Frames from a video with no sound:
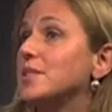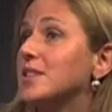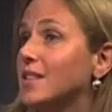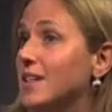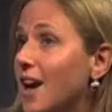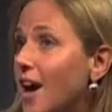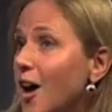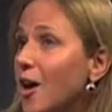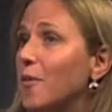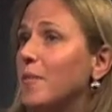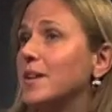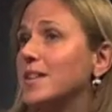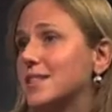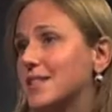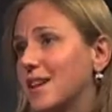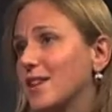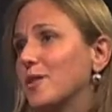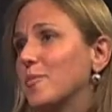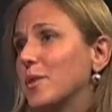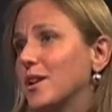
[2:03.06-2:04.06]
to come and
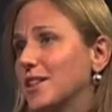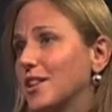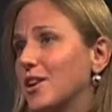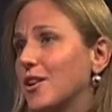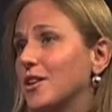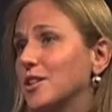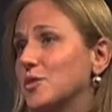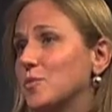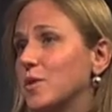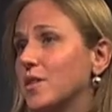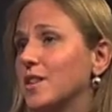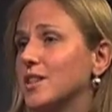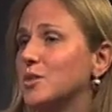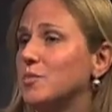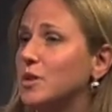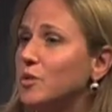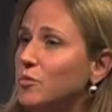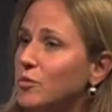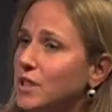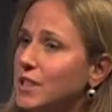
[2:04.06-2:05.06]
celebrate the arts with us.
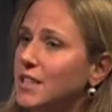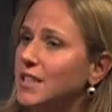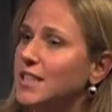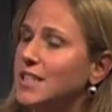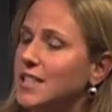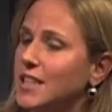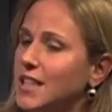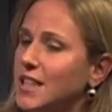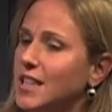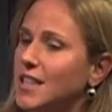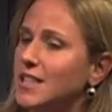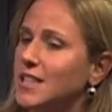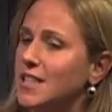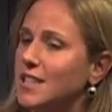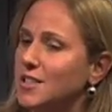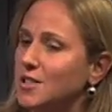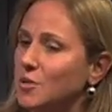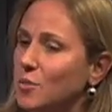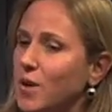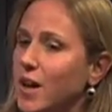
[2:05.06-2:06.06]
We really see this
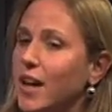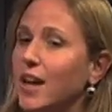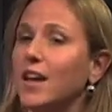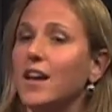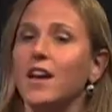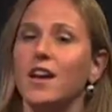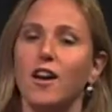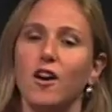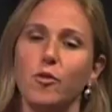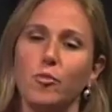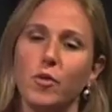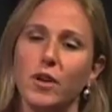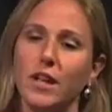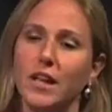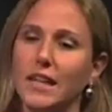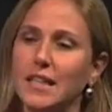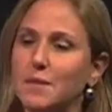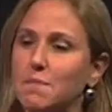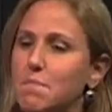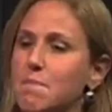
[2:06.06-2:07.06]
as a way of
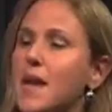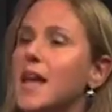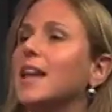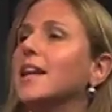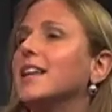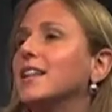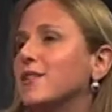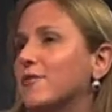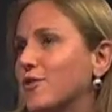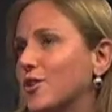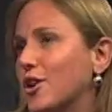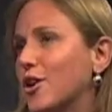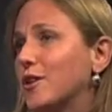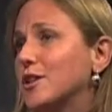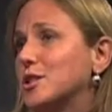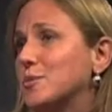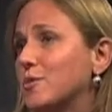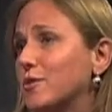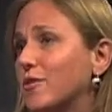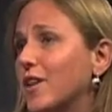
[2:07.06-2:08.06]
bringing as many different
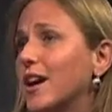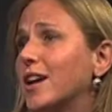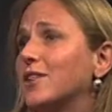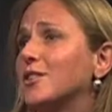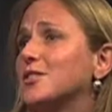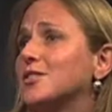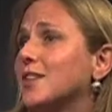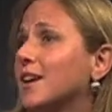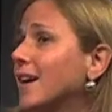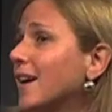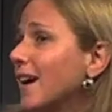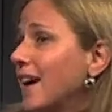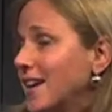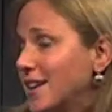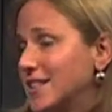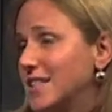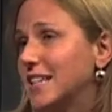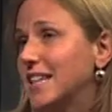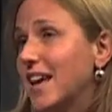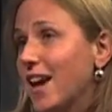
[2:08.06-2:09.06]
arts providers
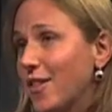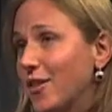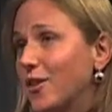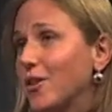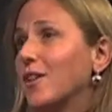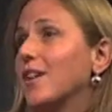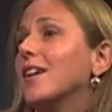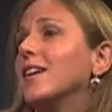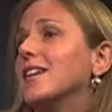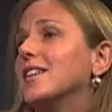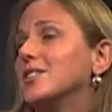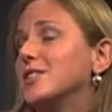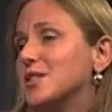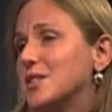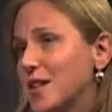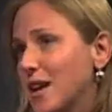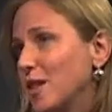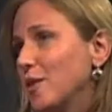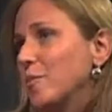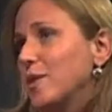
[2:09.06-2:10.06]
together to
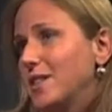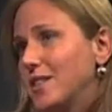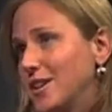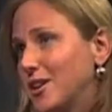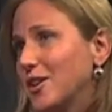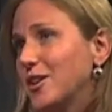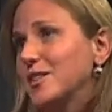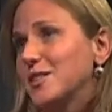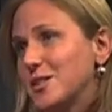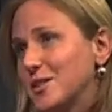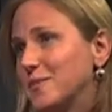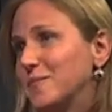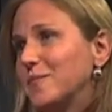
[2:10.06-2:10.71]
celebrate the arts.